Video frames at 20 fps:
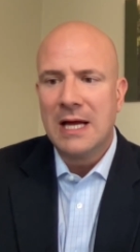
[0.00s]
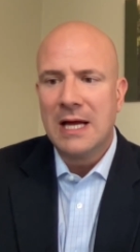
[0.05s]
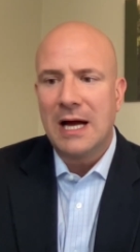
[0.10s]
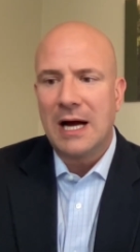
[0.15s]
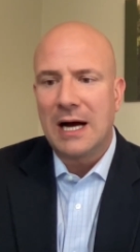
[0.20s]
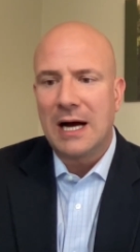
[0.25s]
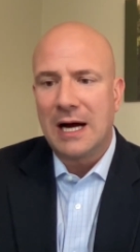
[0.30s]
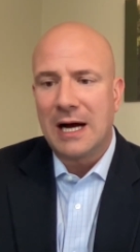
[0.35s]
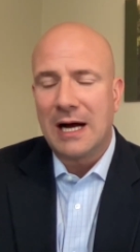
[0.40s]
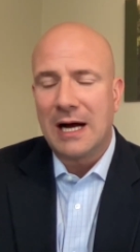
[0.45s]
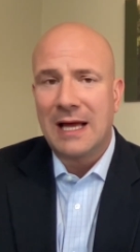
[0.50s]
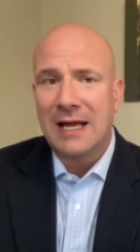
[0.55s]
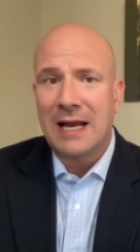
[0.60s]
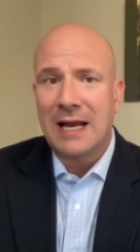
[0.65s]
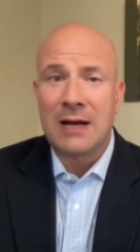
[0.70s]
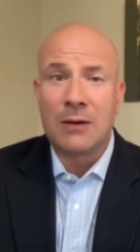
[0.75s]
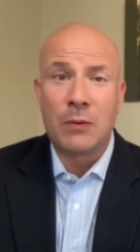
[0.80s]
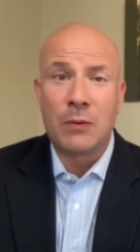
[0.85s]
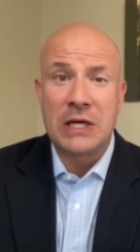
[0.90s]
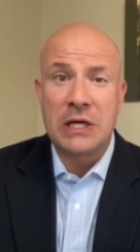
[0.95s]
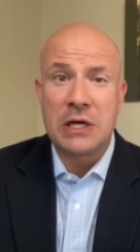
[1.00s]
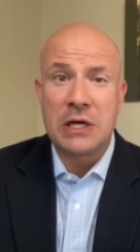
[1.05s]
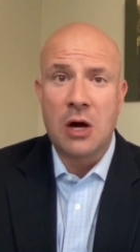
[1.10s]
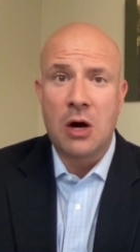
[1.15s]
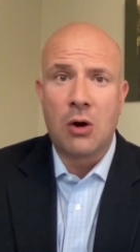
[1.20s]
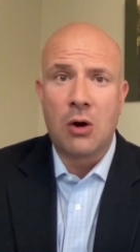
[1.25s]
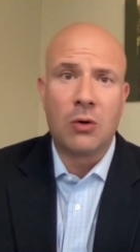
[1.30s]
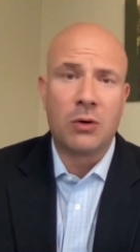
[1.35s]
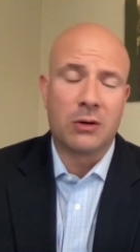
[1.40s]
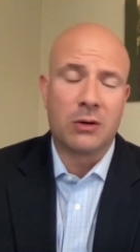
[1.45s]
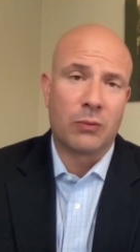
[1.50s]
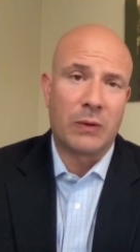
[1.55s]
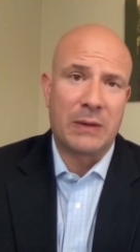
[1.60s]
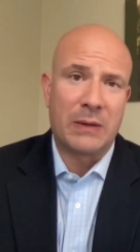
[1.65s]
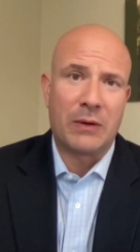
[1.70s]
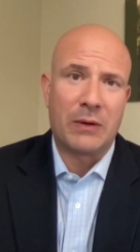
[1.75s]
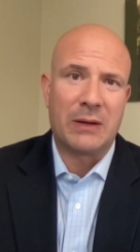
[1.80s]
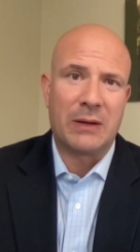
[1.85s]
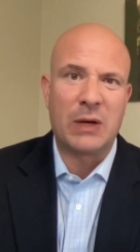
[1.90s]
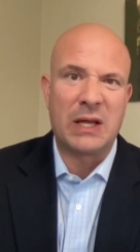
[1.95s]
uh, and, and, we know, or we,
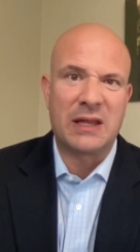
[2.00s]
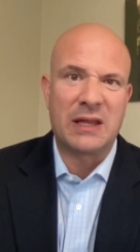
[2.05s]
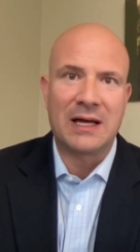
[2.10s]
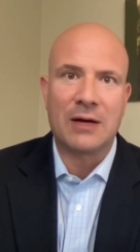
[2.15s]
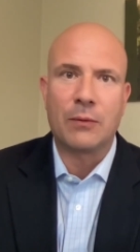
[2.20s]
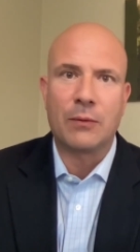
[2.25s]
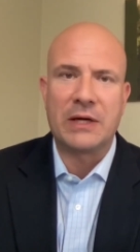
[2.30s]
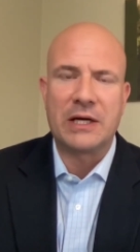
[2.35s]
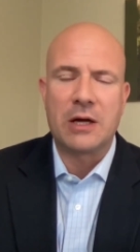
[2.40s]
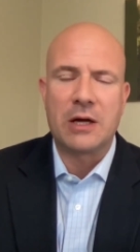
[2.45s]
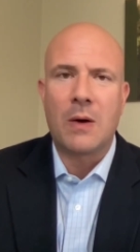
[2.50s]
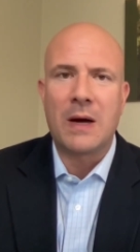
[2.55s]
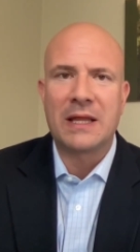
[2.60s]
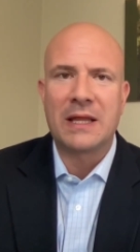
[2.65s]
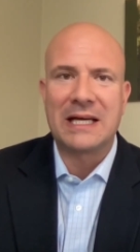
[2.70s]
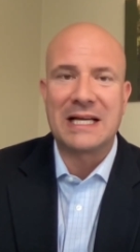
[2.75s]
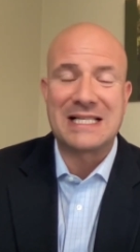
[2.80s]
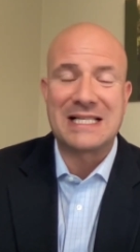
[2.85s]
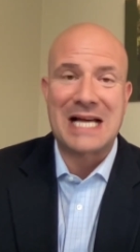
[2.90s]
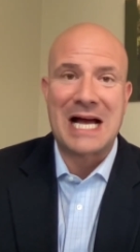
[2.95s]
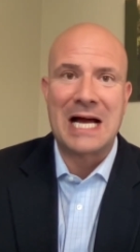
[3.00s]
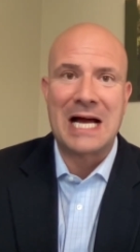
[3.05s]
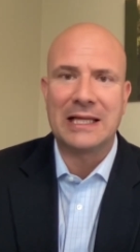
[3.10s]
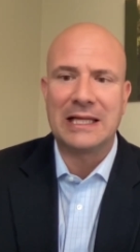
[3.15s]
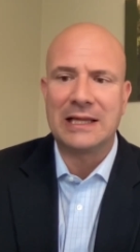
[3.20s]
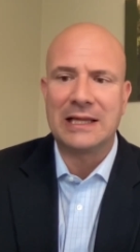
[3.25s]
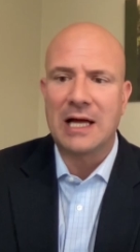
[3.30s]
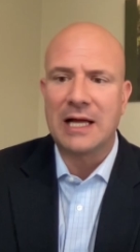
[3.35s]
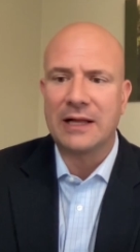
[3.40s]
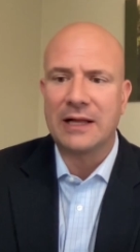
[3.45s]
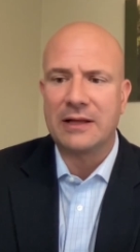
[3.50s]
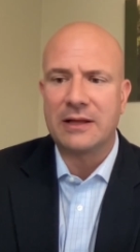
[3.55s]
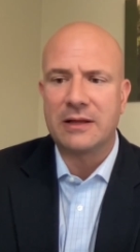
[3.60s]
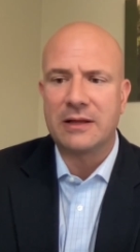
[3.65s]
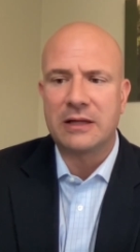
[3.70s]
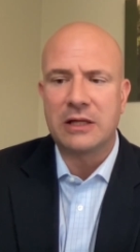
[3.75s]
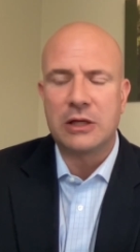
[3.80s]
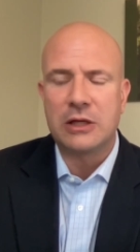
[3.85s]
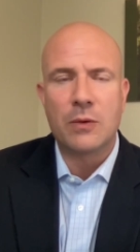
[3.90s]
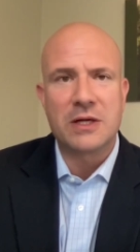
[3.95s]
we, we think we know, I think it's highly likely
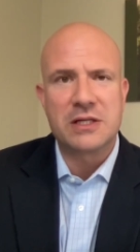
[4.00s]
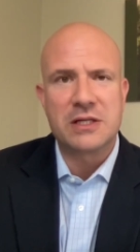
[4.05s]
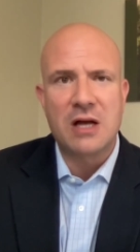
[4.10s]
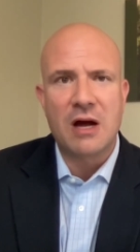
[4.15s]
that the U.S.